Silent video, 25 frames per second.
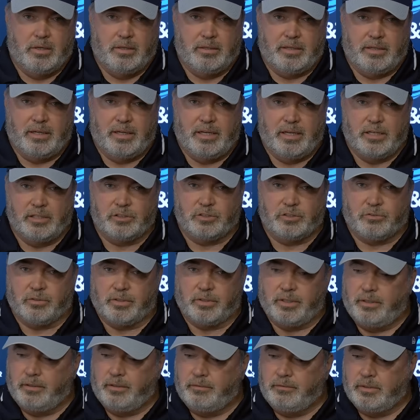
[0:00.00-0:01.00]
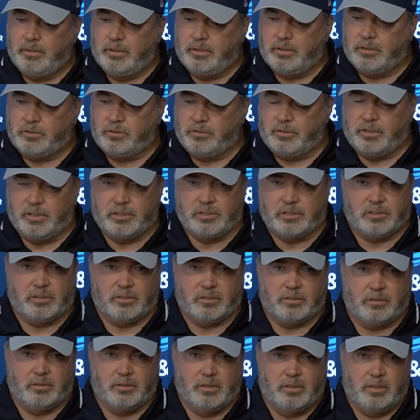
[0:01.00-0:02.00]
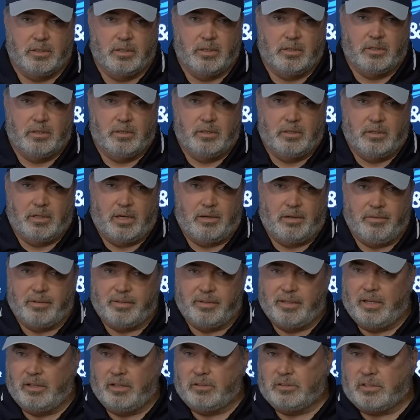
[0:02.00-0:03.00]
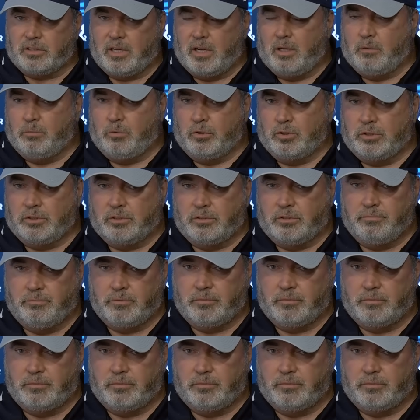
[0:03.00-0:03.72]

the history and the tradition of the Dallas Cowboys.